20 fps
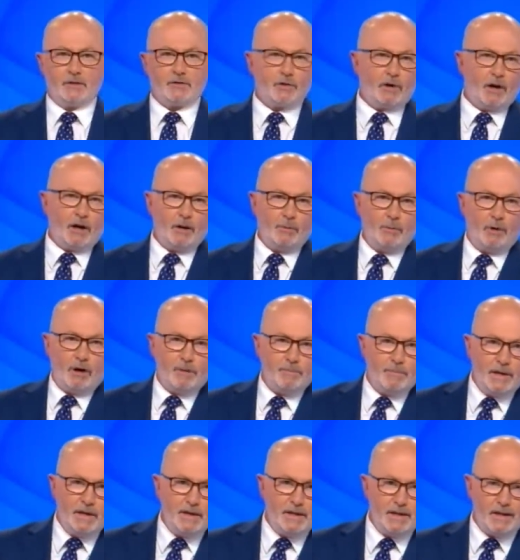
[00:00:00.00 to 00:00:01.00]
Trial by
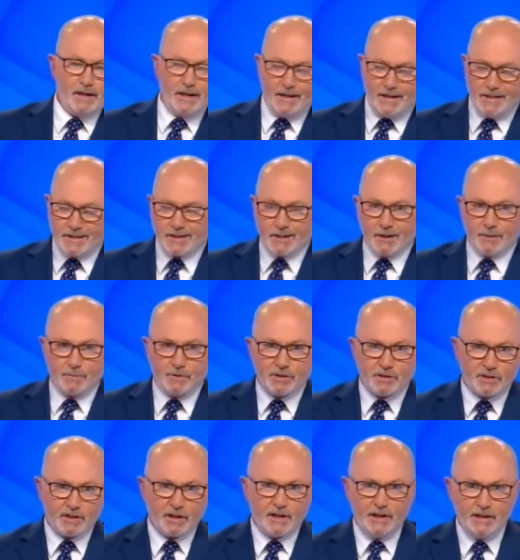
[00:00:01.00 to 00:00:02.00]
media is
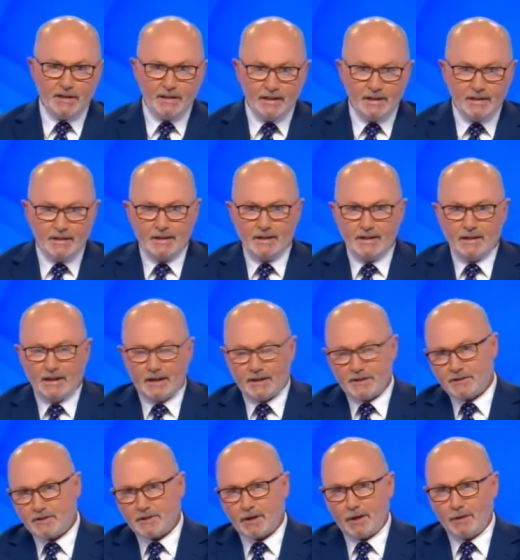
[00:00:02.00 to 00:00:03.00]
obscene,
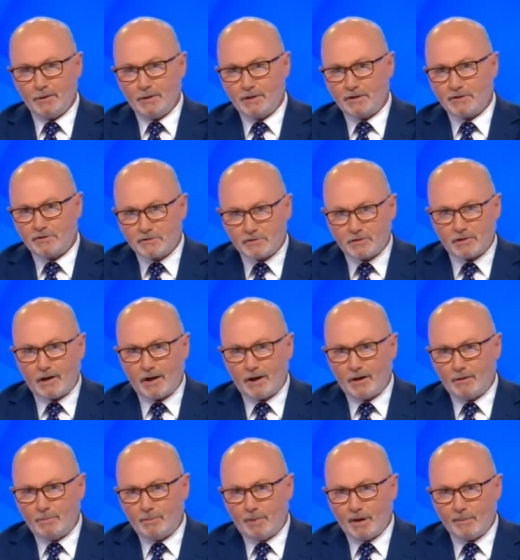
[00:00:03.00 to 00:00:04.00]
and so is
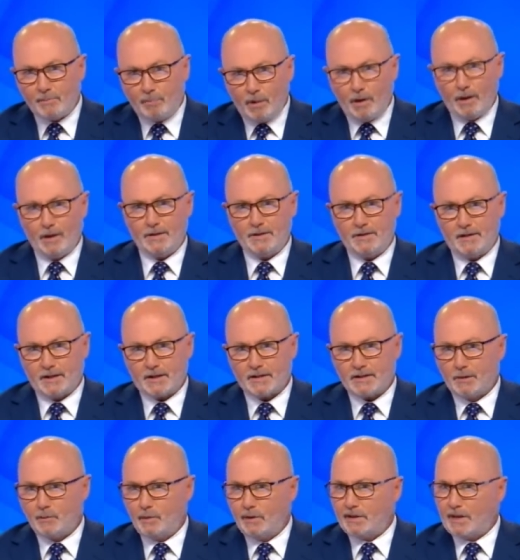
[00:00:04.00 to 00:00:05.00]
trial by
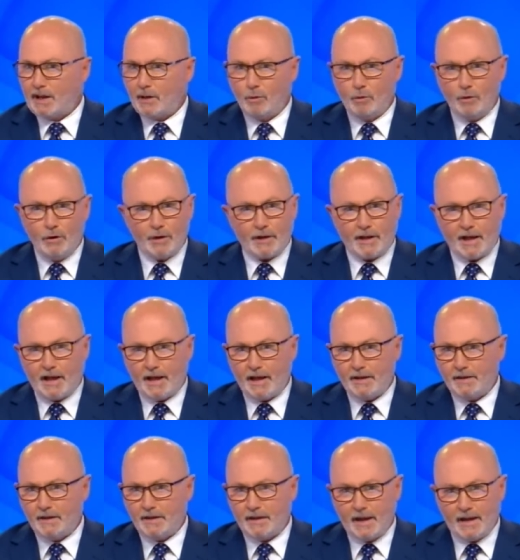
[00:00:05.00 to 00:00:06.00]
politics. And when they work
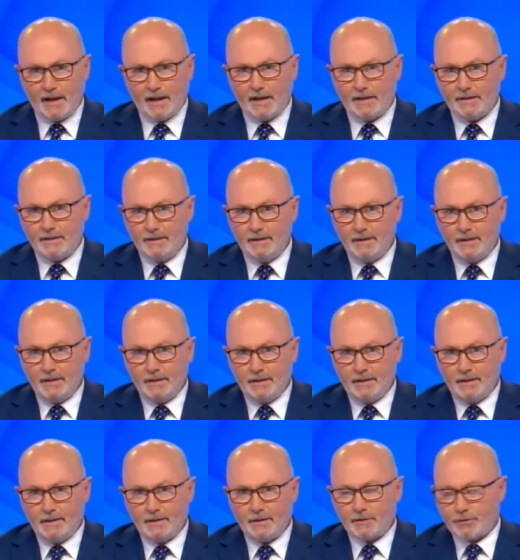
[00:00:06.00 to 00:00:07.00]
hand in hand,
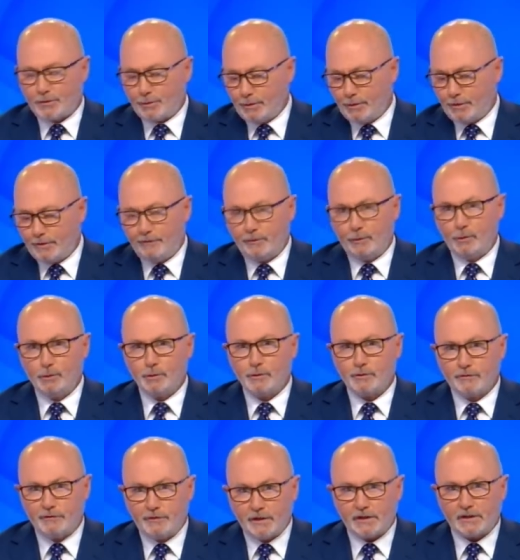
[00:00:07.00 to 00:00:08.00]
truth
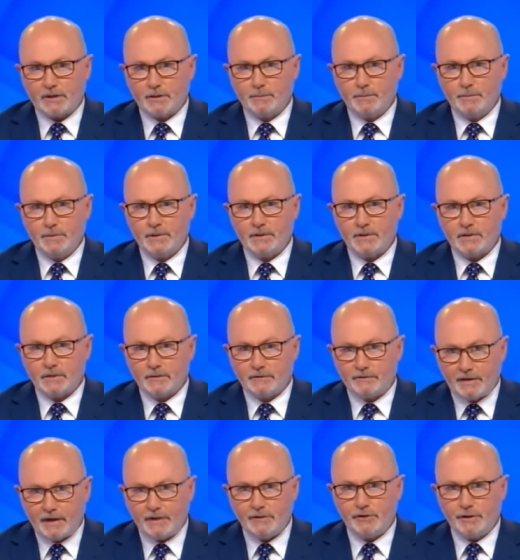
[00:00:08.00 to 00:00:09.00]
falls victim to
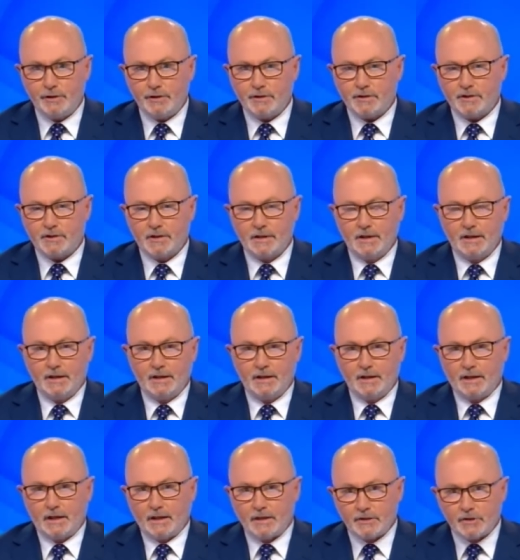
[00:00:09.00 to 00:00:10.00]
vengeance,
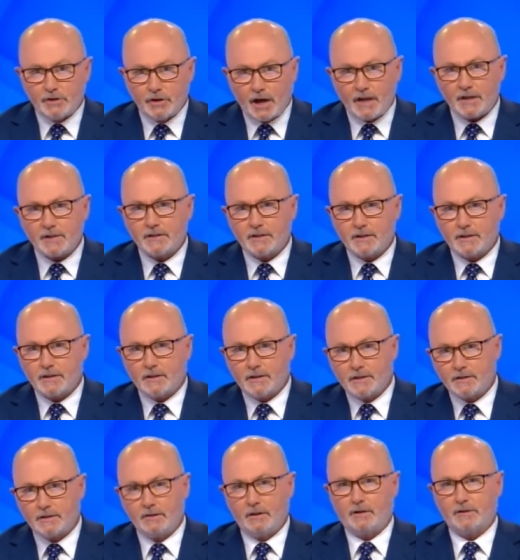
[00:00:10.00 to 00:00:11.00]
and justice
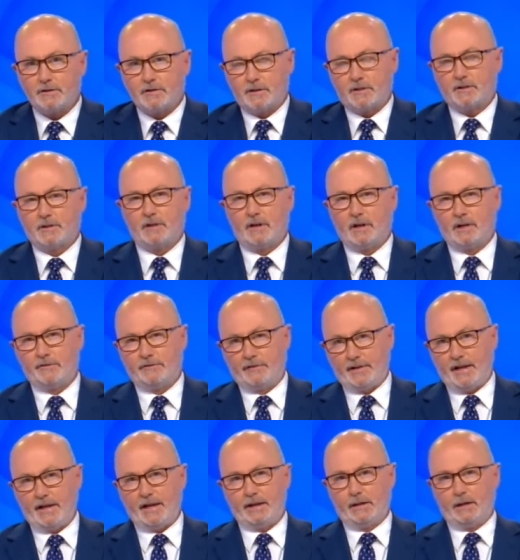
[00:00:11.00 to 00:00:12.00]
is tossed aside
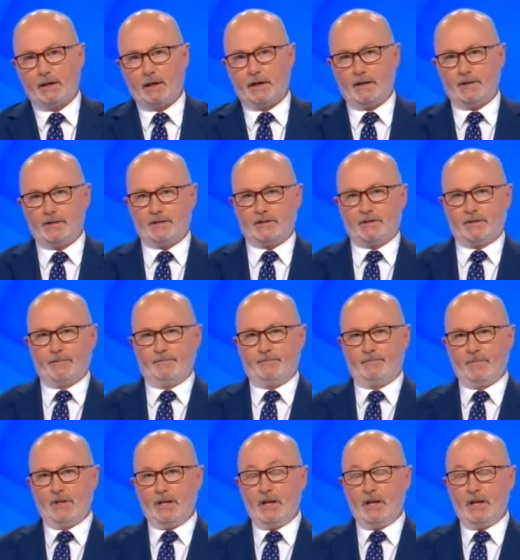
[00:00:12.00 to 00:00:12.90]
for headlines.